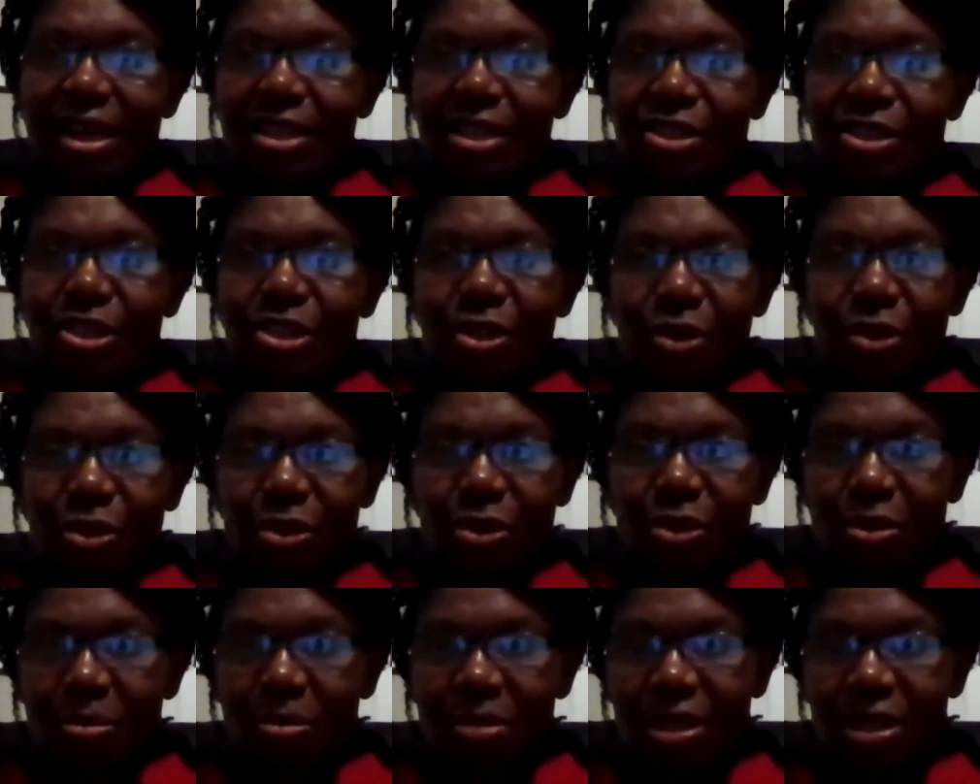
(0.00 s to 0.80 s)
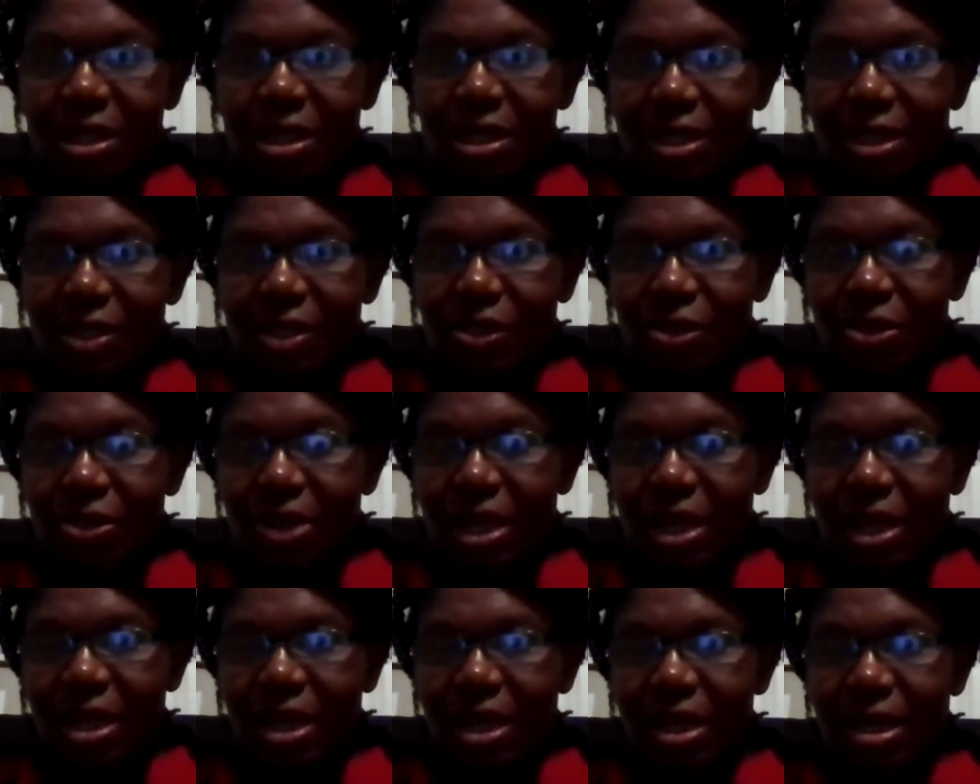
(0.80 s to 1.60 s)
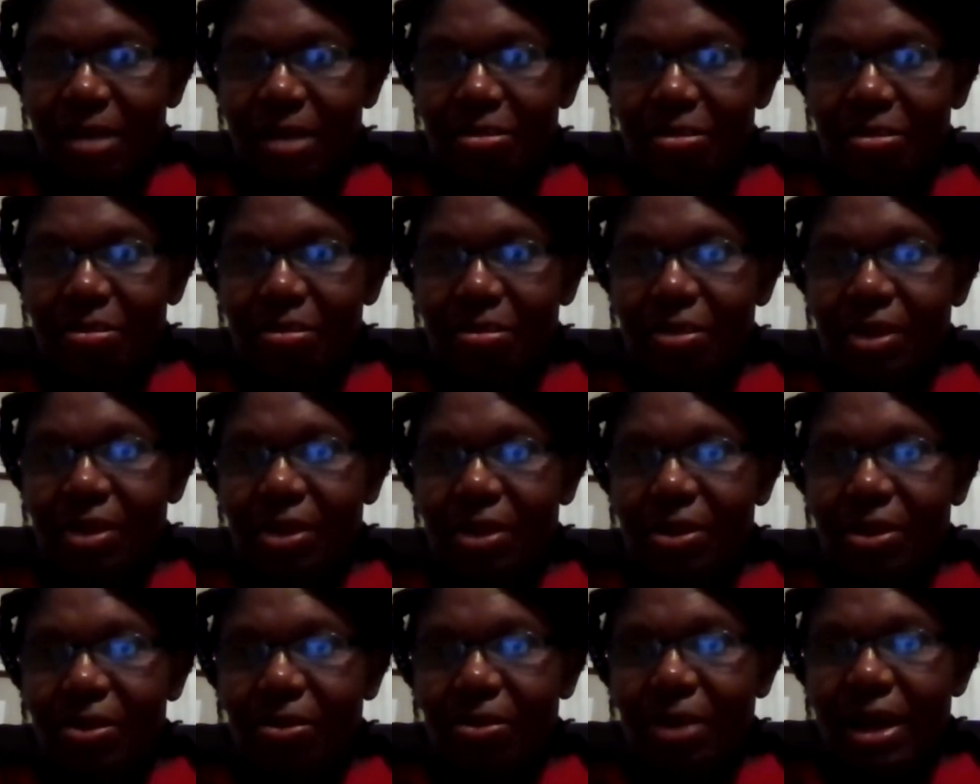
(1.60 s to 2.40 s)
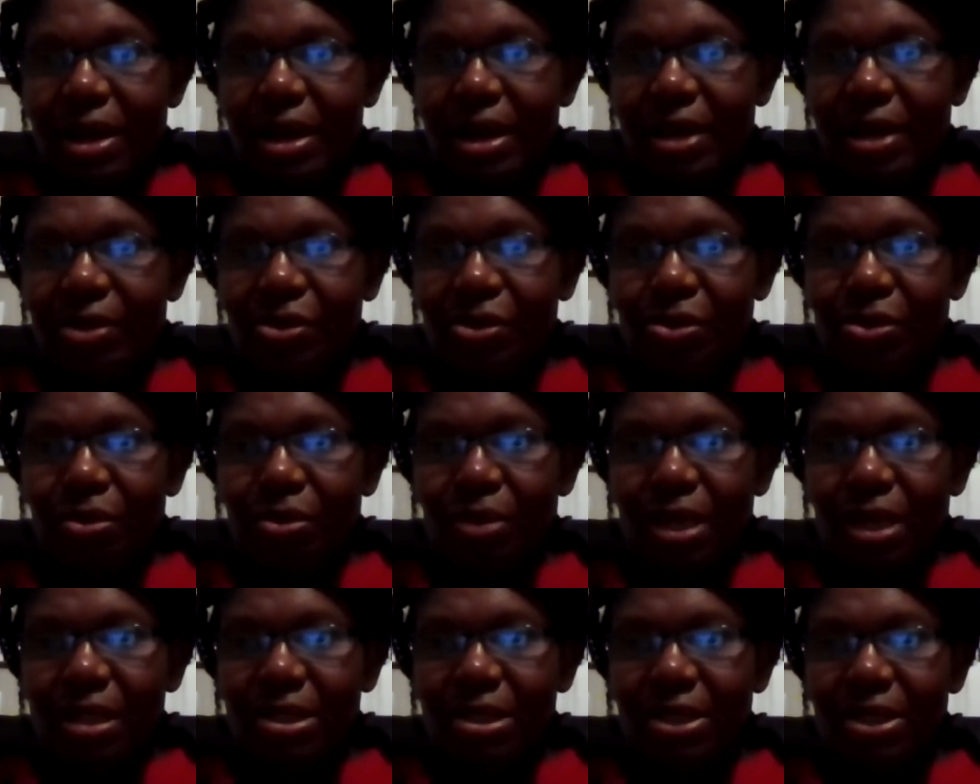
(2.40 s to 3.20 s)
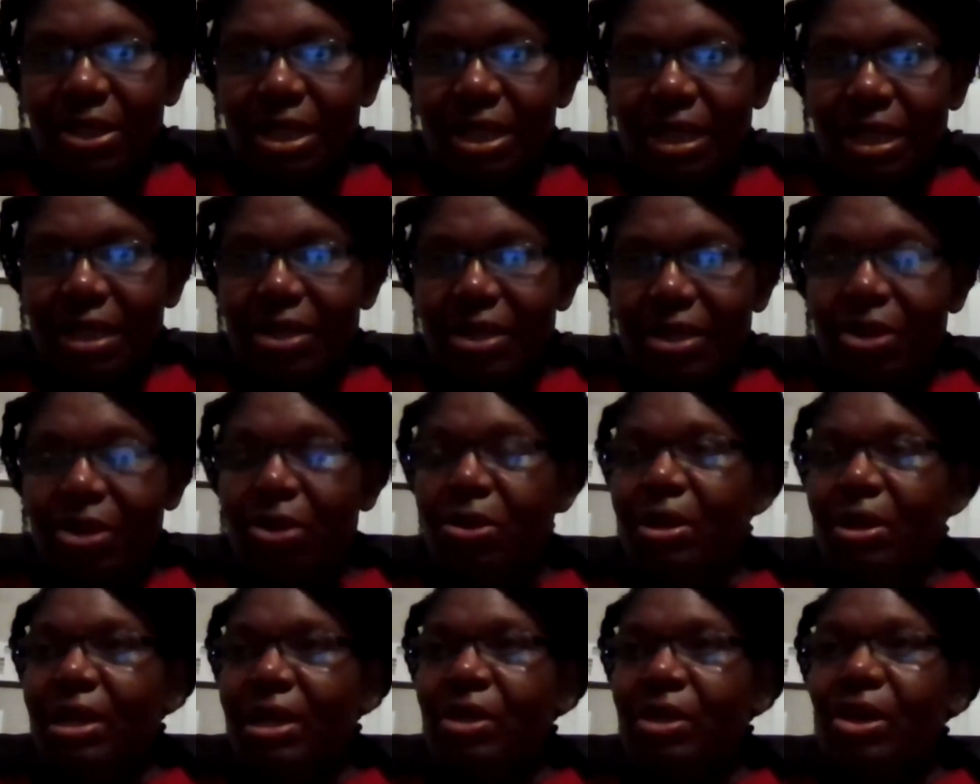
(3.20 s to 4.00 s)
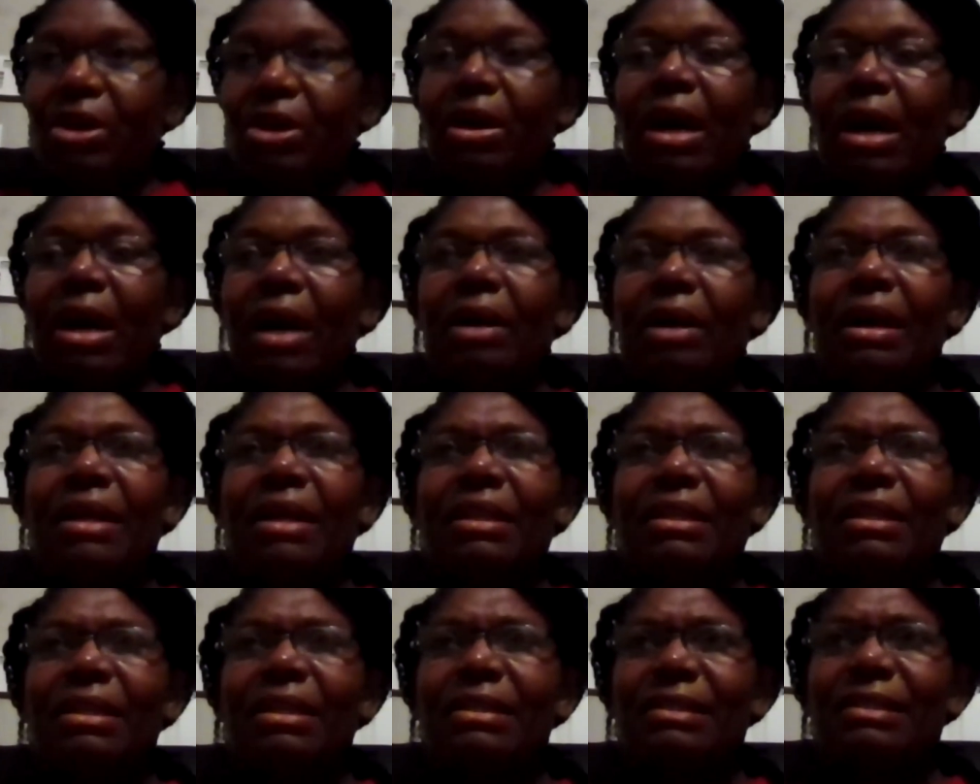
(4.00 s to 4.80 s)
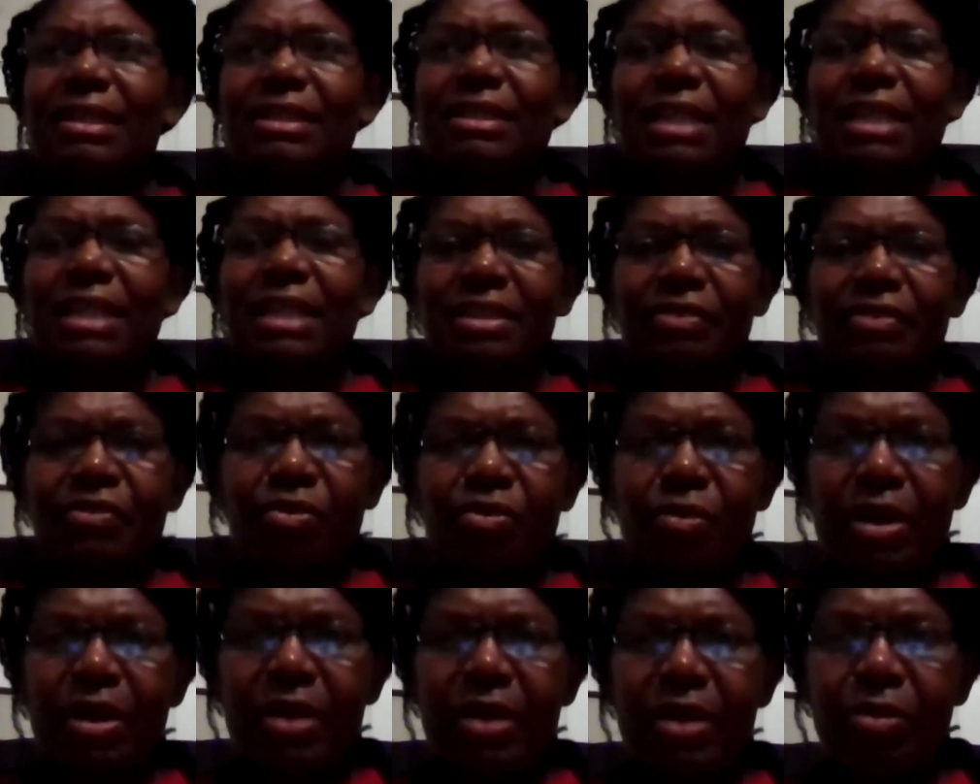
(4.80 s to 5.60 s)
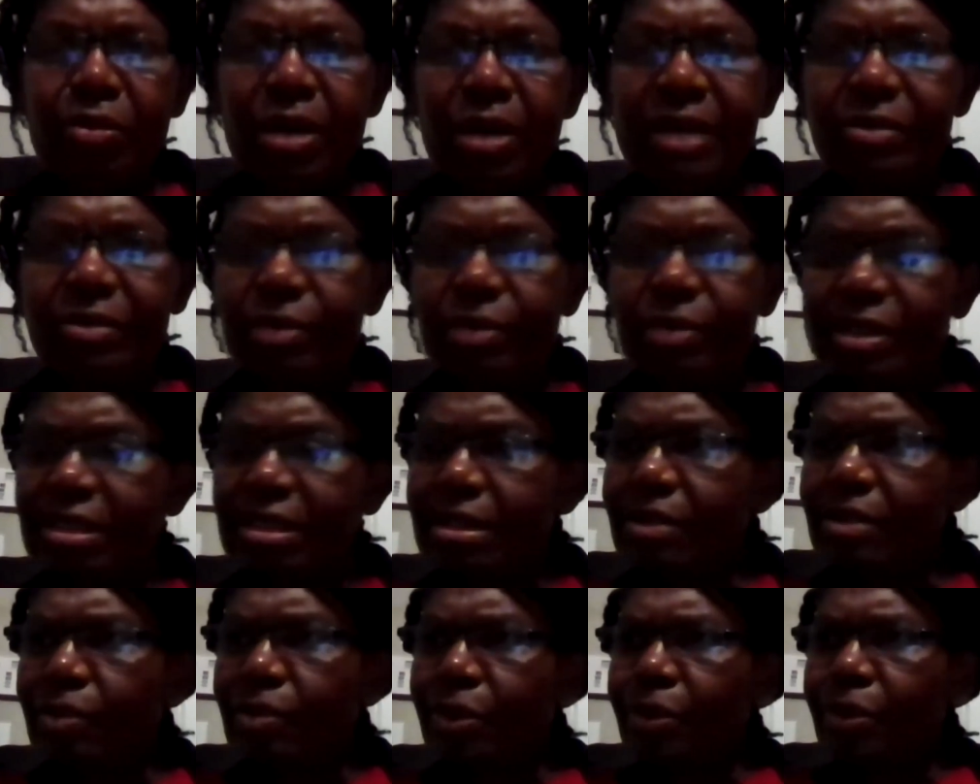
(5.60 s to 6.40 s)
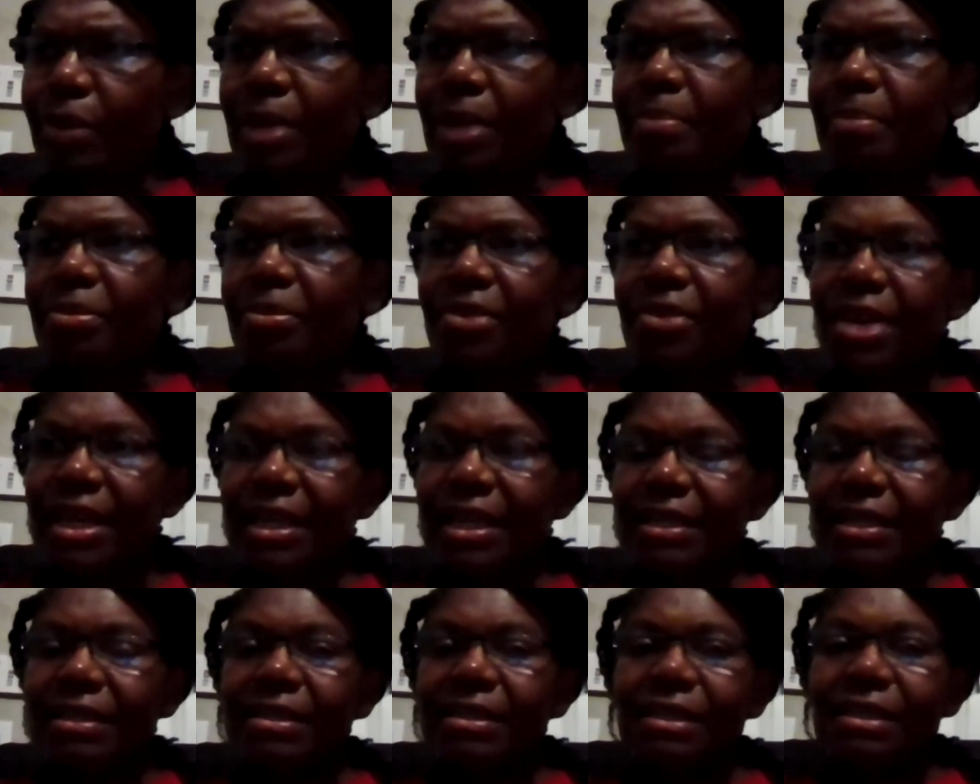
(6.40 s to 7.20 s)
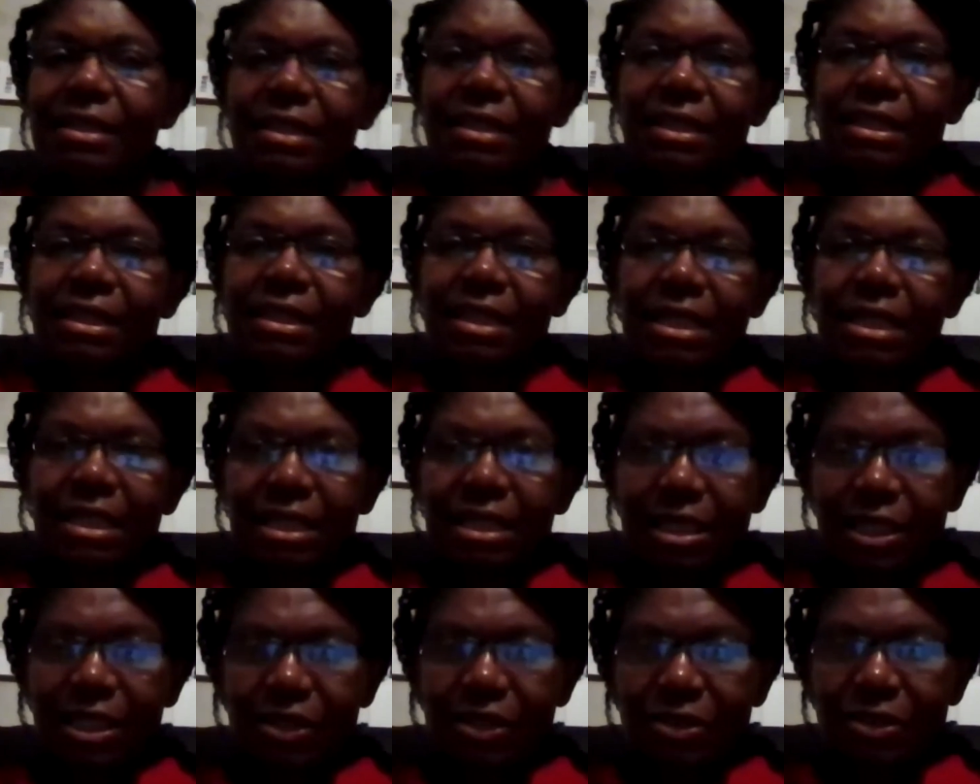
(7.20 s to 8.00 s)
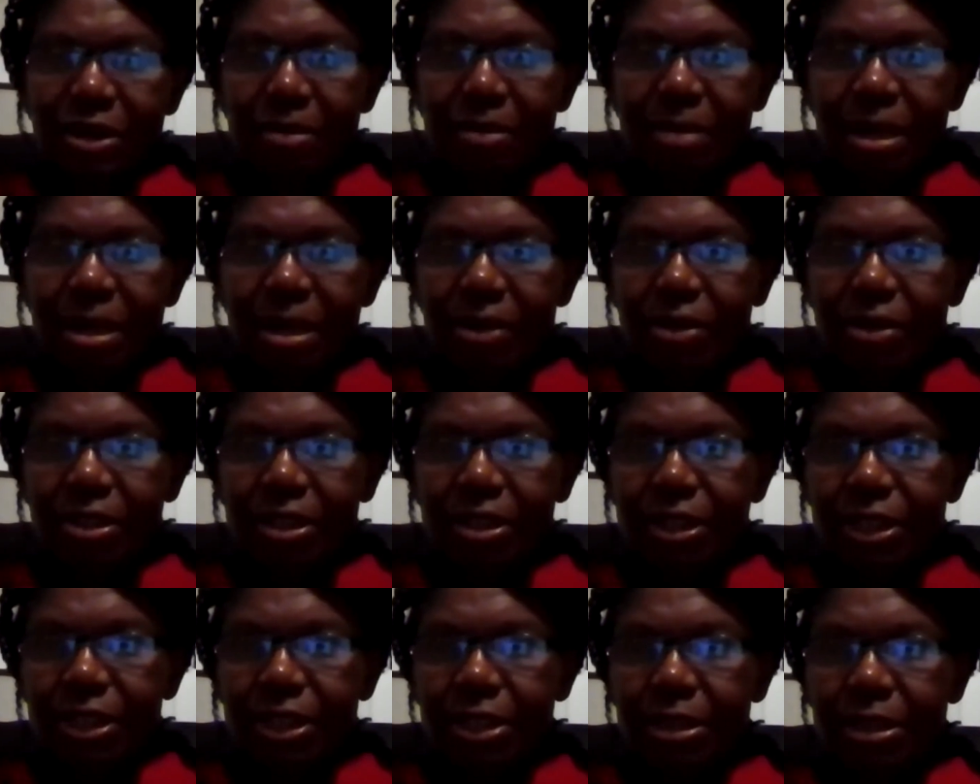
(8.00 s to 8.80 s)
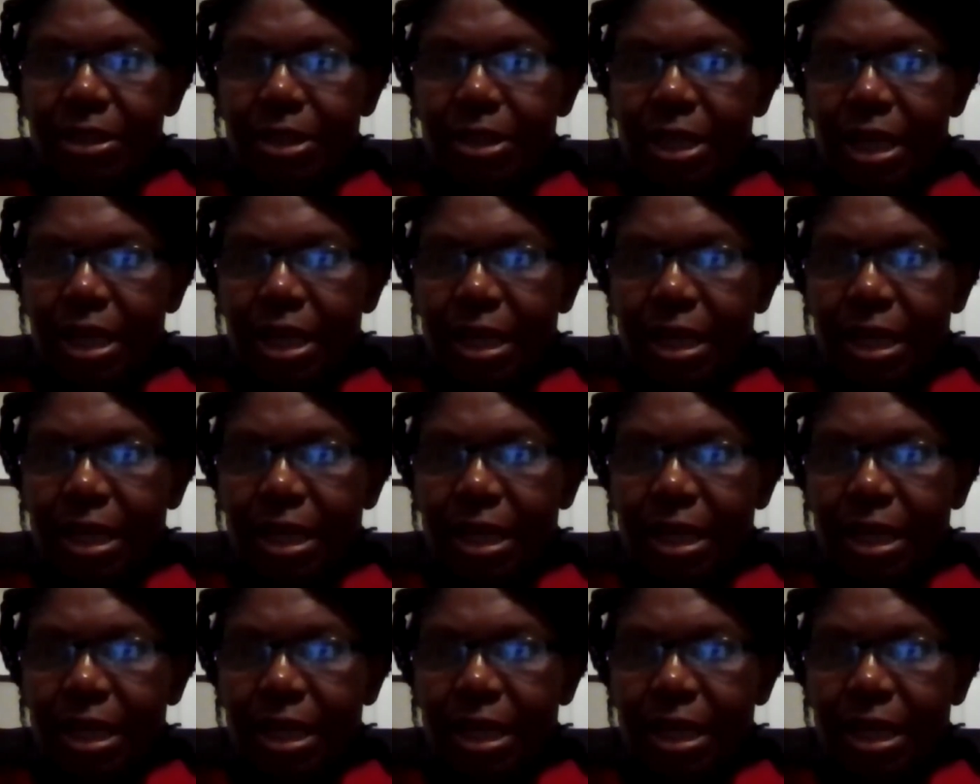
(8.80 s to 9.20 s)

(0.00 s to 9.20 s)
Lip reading: showed to me, you know, while you were talking, or, you know, it started even when we were praying. You know, about the